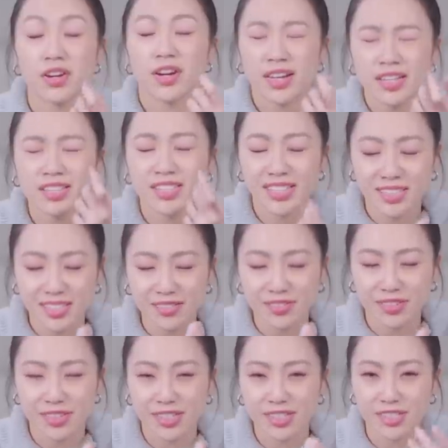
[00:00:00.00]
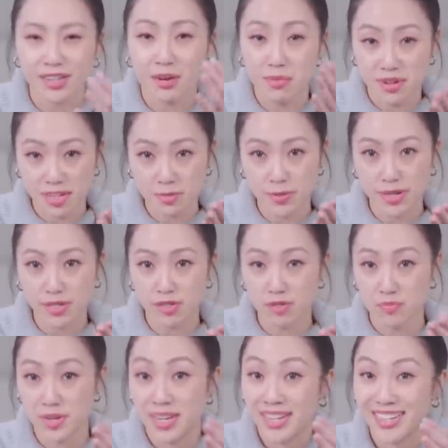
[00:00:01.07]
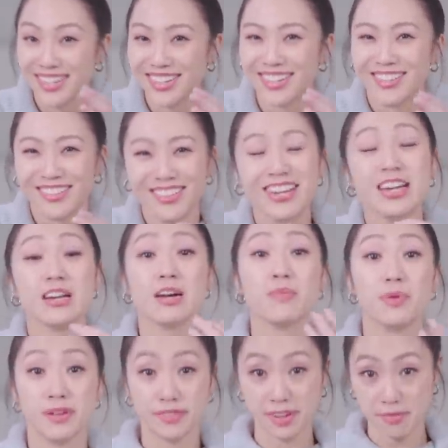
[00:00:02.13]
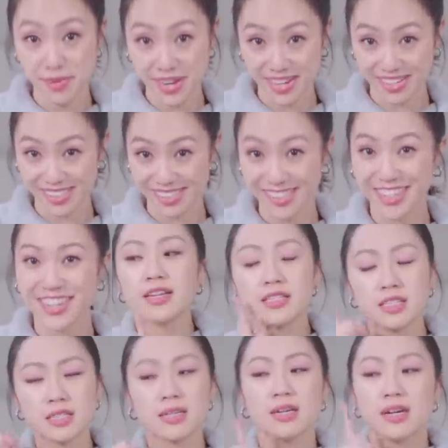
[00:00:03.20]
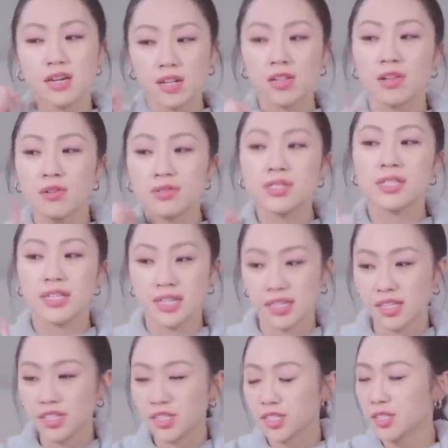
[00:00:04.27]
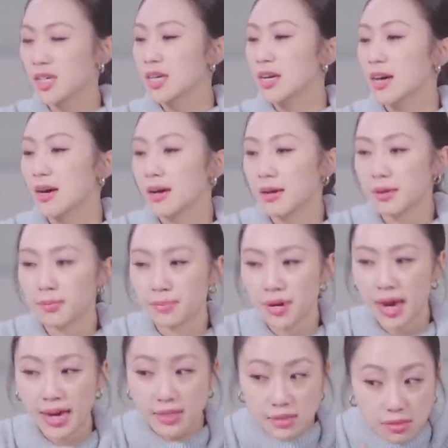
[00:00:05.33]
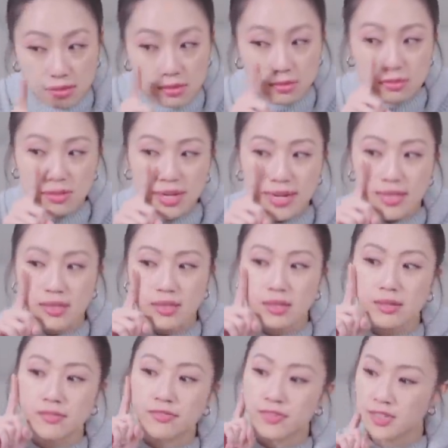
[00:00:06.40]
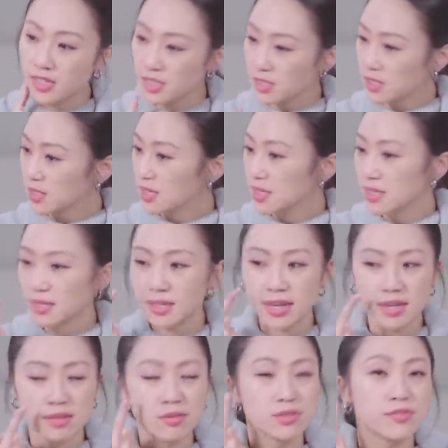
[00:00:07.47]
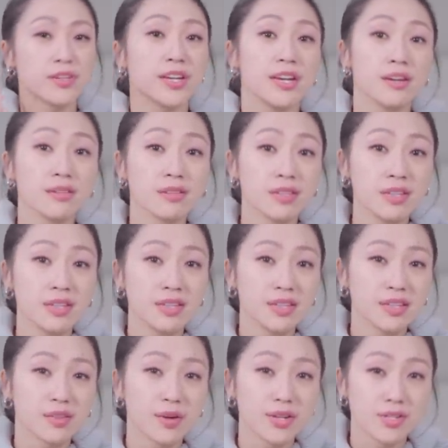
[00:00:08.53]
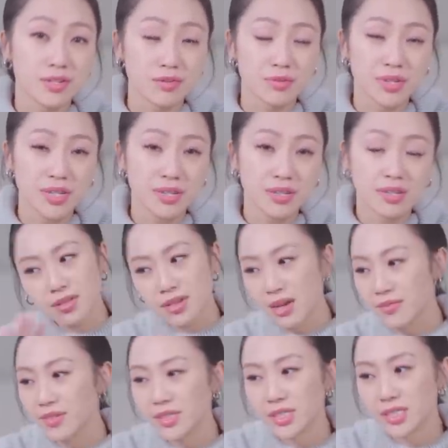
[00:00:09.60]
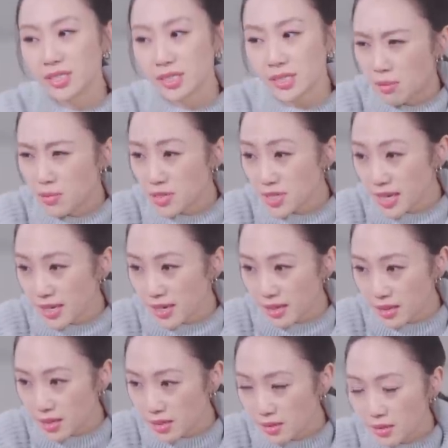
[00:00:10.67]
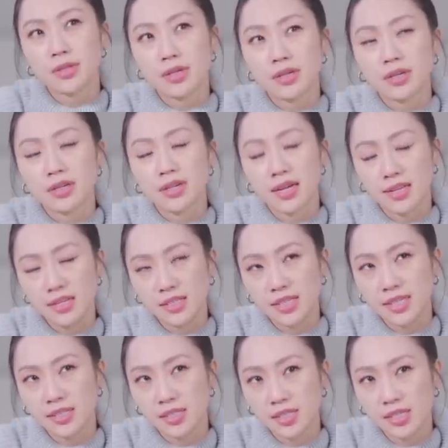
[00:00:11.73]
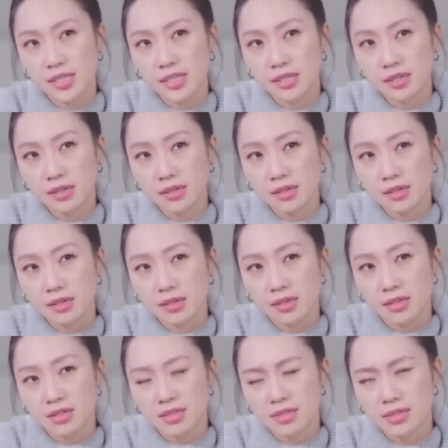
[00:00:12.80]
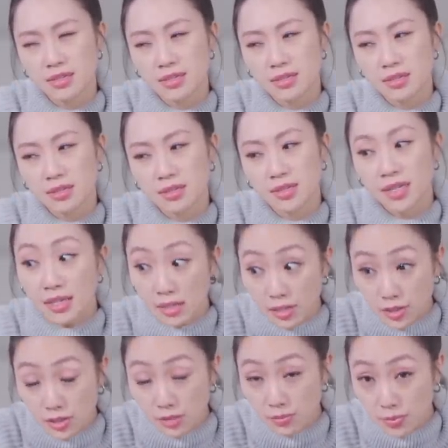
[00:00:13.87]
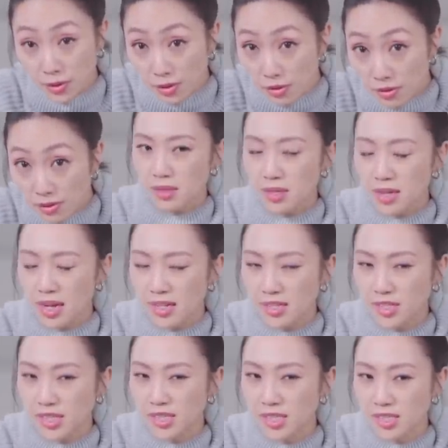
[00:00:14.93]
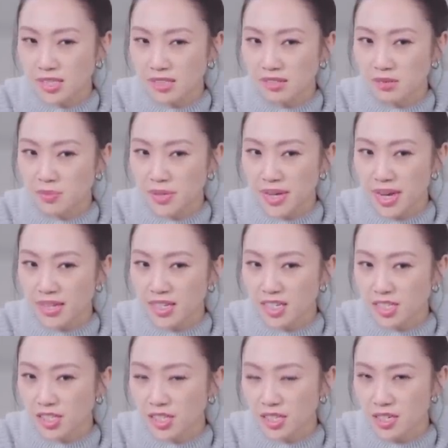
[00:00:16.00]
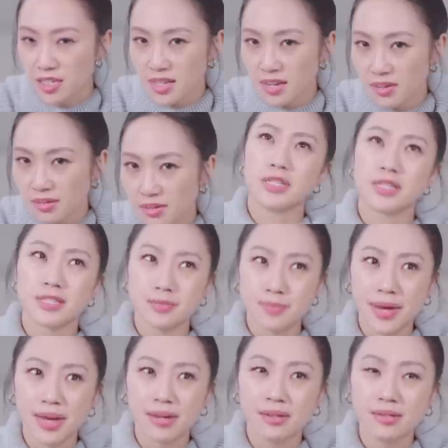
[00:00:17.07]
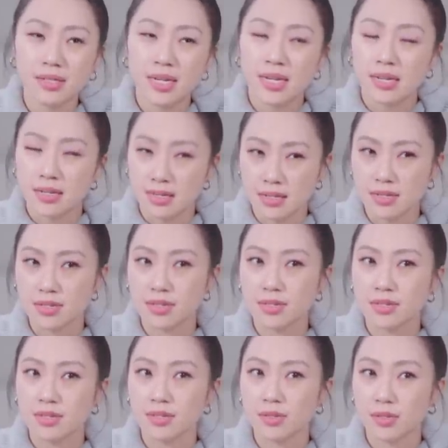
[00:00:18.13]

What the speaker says: you're a color changing foundation, I would expect you to be, you know, a perfect match. It's close-ish. I do like the finish on it in that it looks very healthy and quite dewy. The coverage is almost like nothing. The color changing is negligible. The color changes a little bit and then it shears out. The smell is,